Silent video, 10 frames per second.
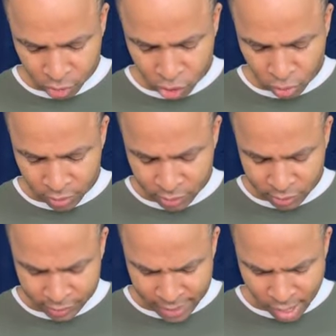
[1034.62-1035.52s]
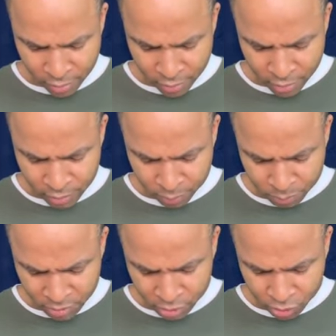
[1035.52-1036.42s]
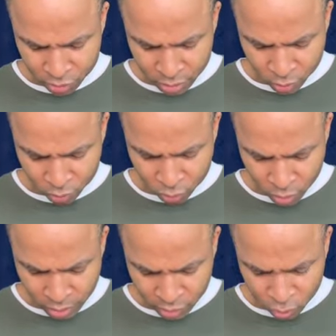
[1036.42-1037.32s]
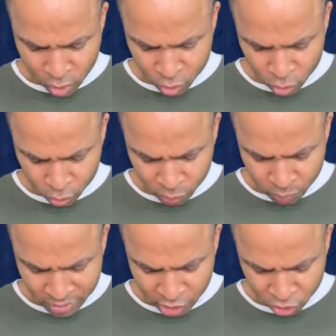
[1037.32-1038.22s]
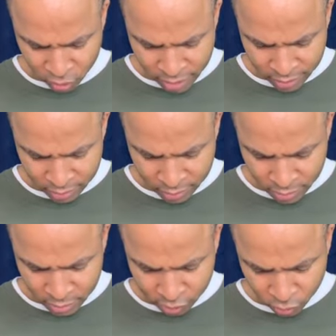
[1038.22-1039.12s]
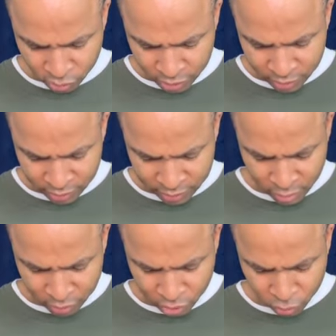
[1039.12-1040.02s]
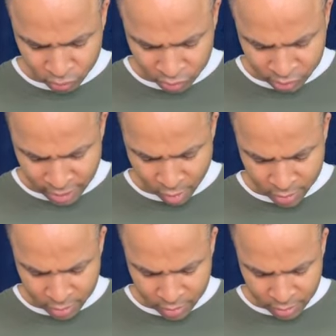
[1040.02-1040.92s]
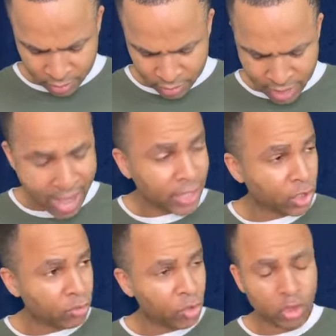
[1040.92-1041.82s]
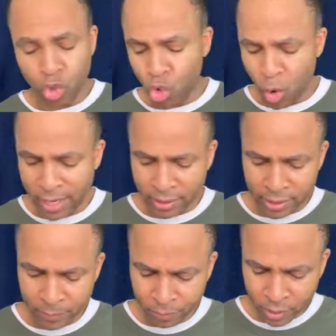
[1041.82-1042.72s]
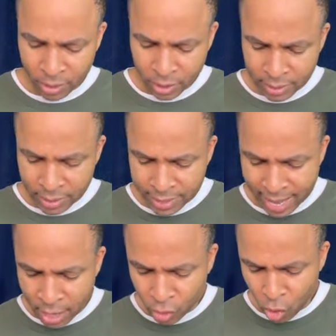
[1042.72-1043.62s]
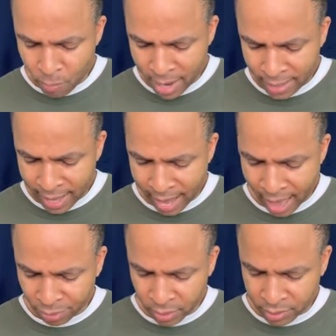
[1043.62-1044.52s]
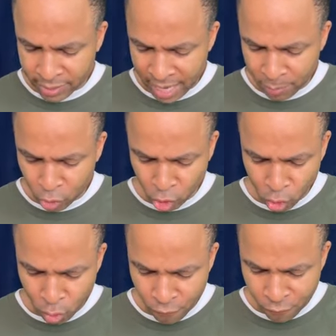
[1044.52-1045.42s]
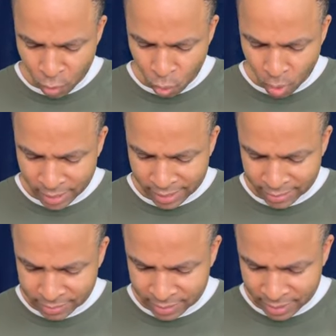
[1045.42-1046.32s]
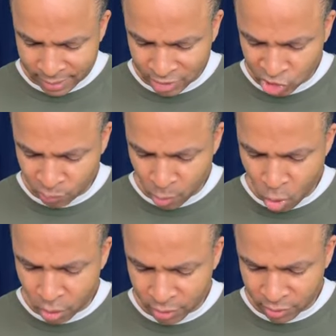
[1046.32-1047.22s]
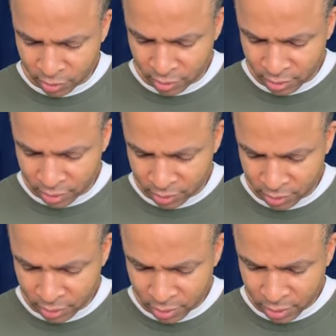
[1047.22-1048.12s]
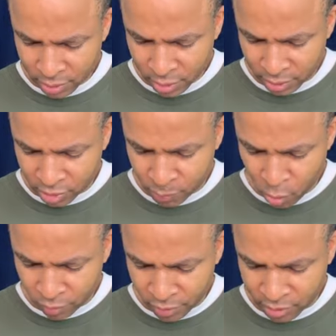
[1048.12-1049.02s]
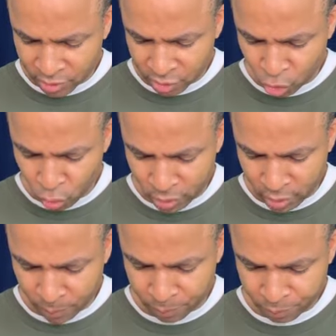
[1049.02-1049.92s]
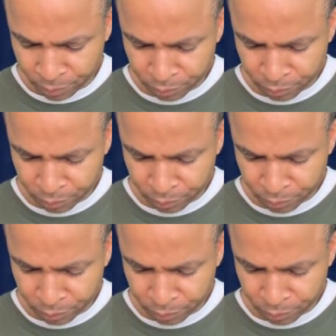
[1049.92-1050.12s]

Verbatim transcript: Judas Iscariot was the one who betrayed. So Jesus tells Judas Iscariot, that you do do quickly. Now no man at the table knew for what intent he spoke to this, uh, spoke this to him.